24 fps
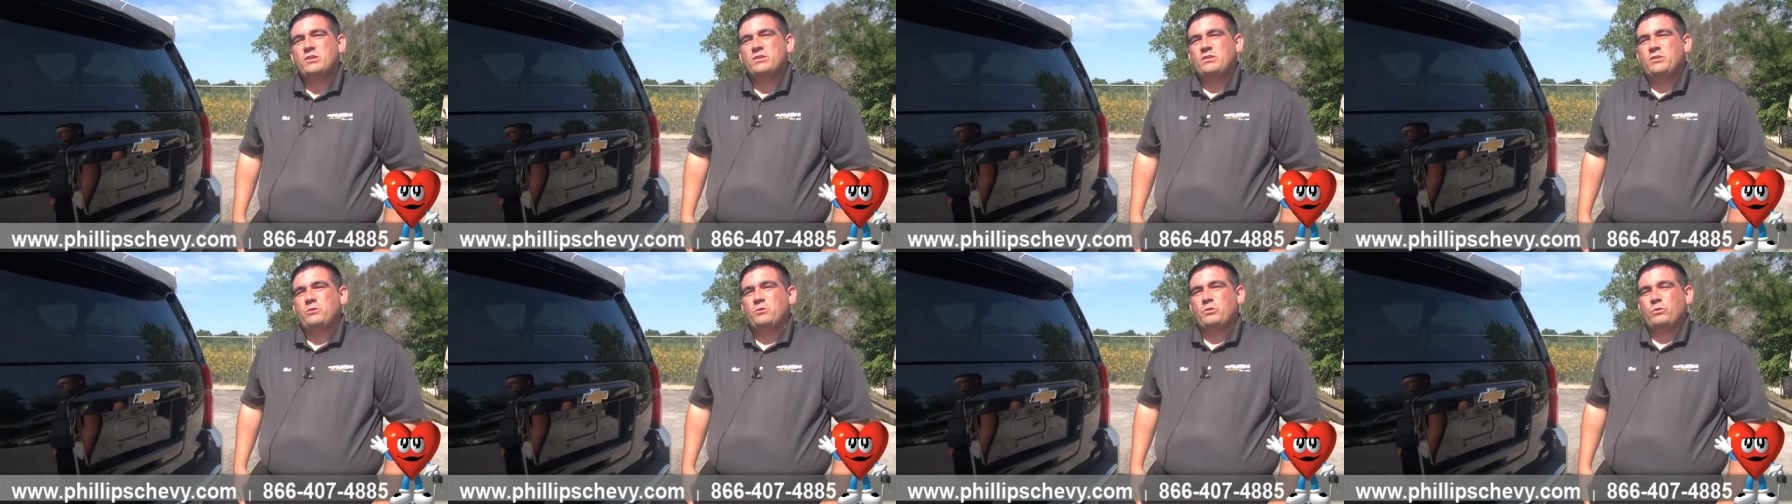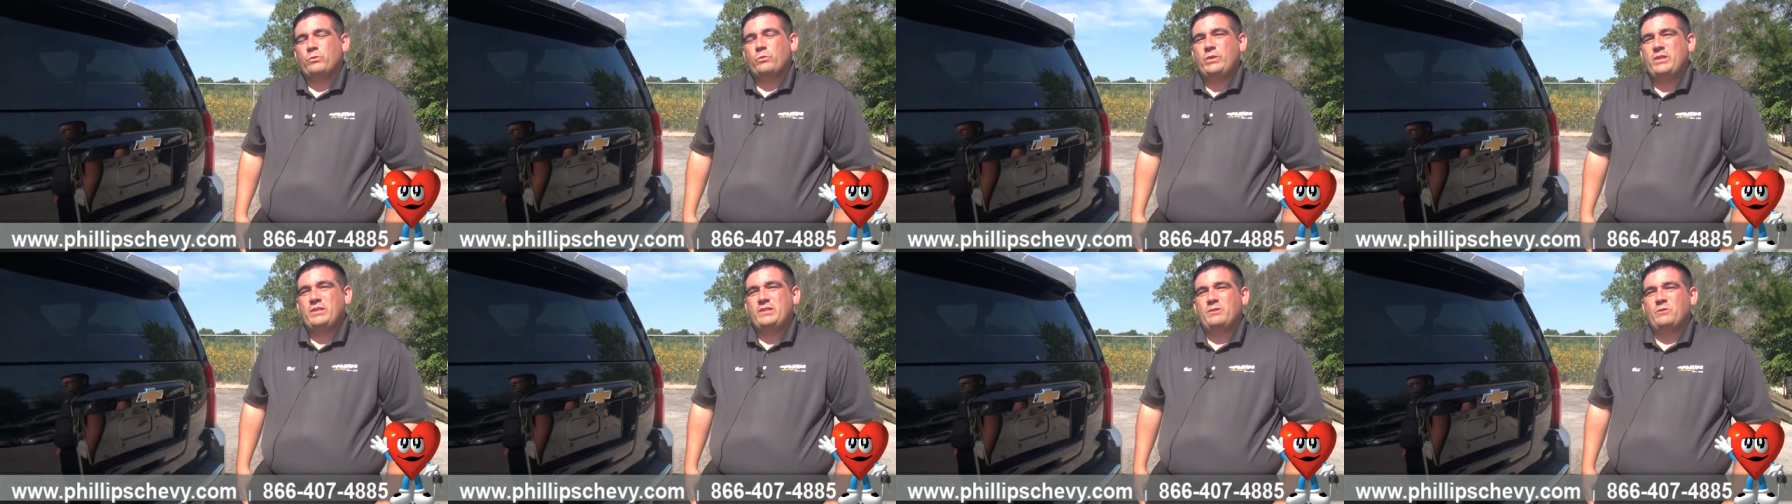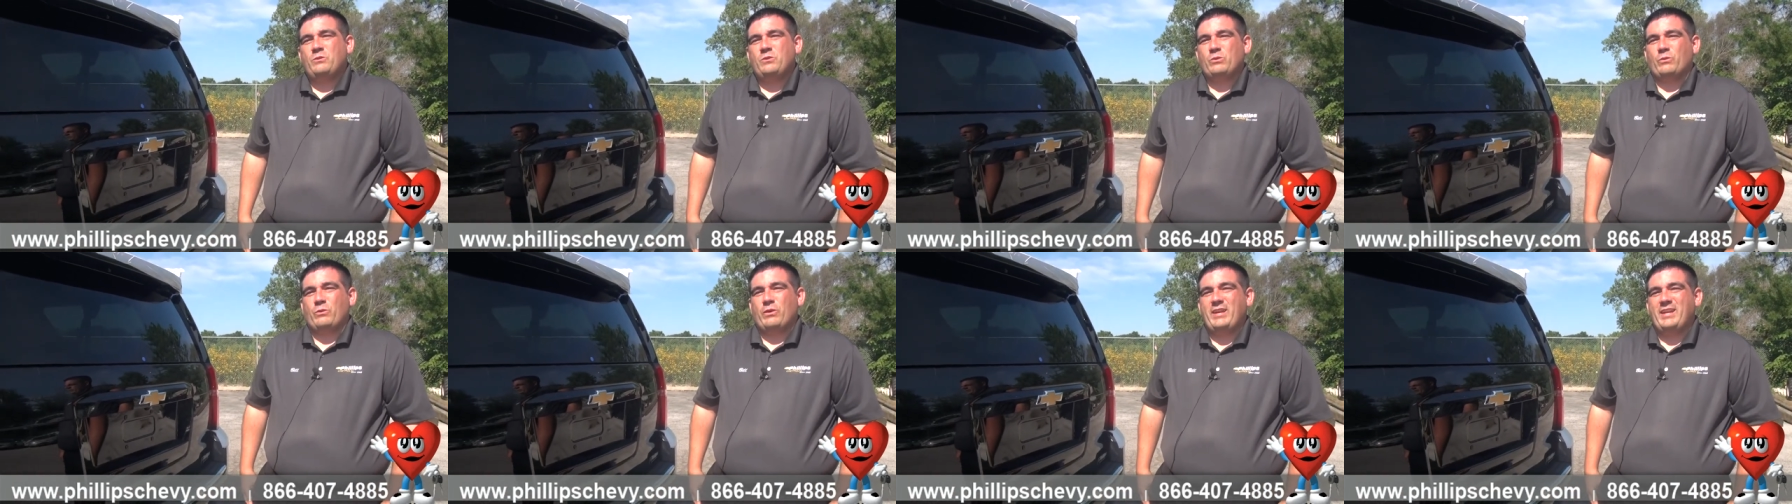two three
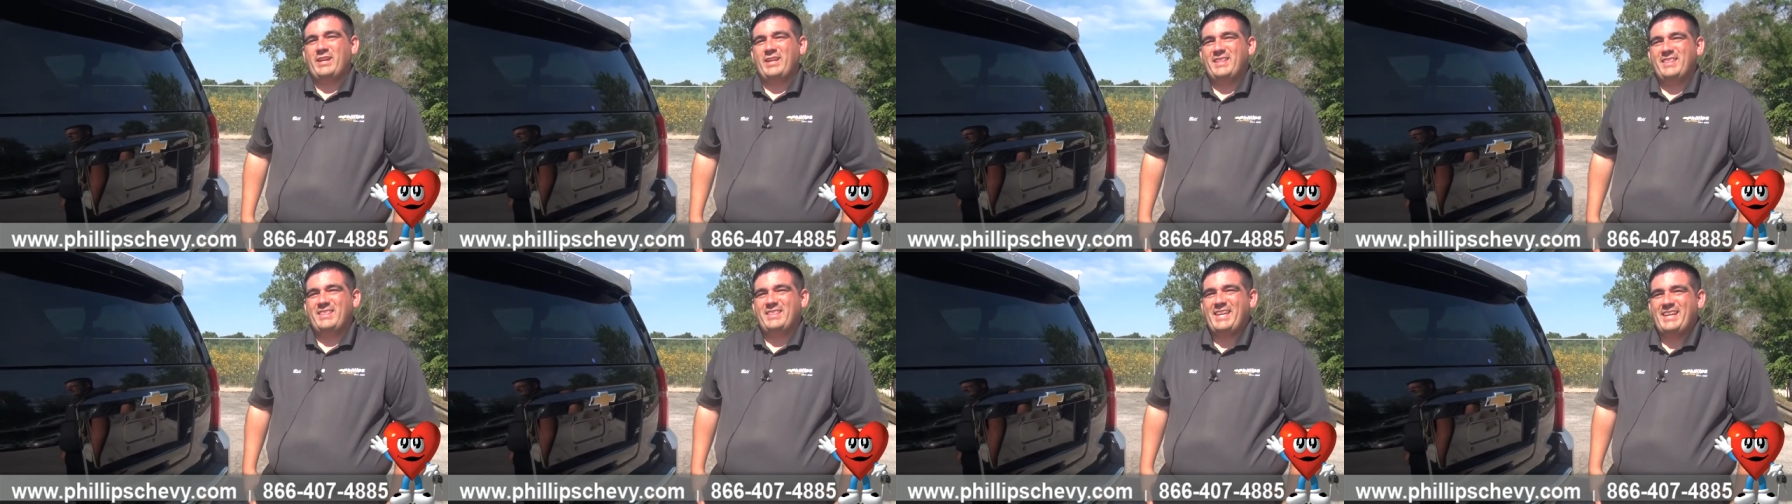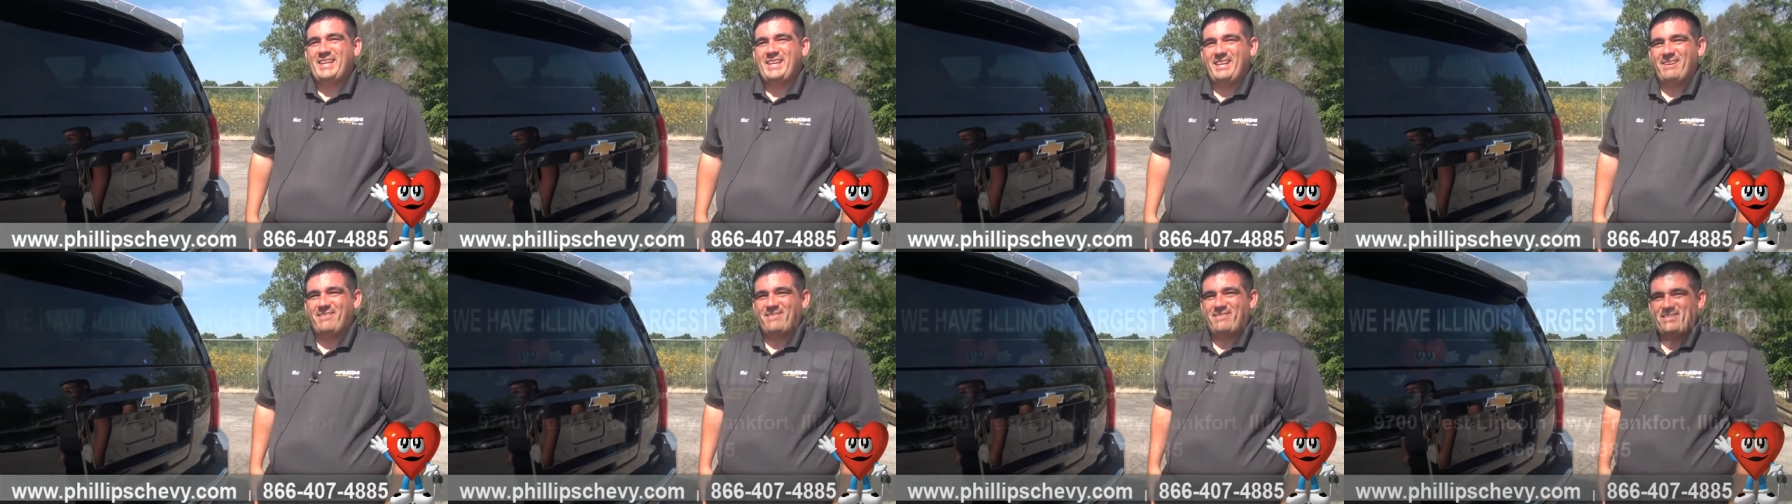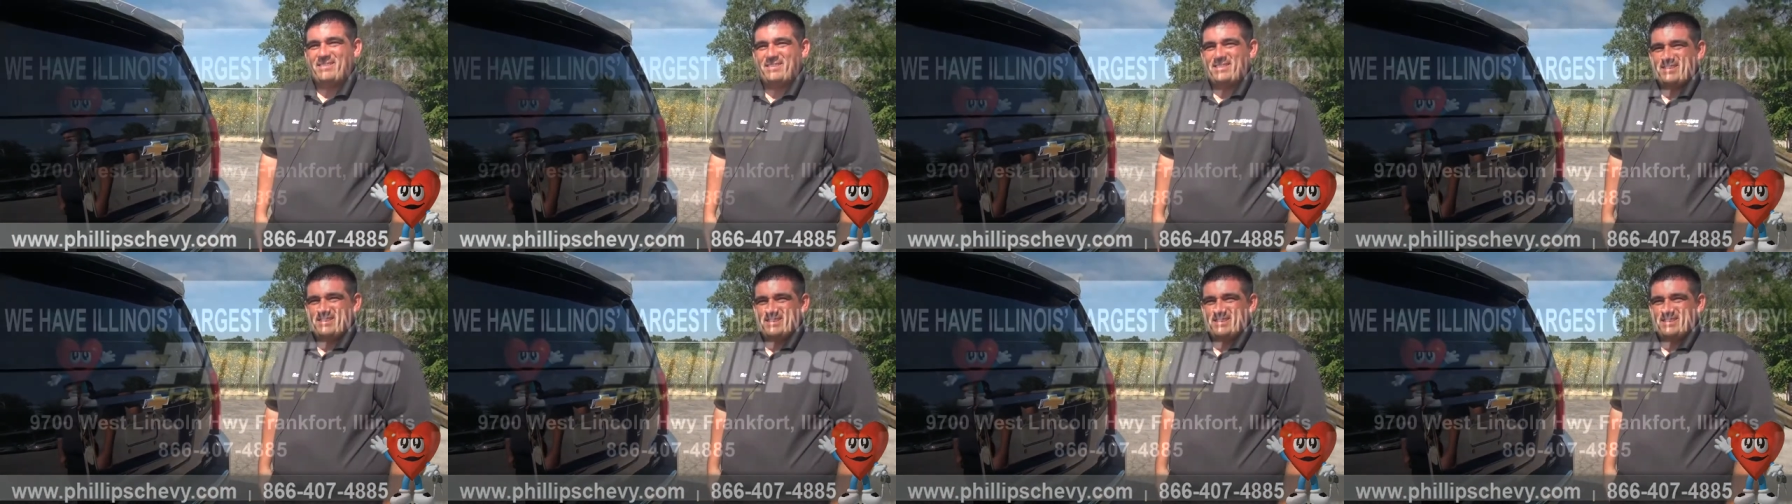two three. Thank you.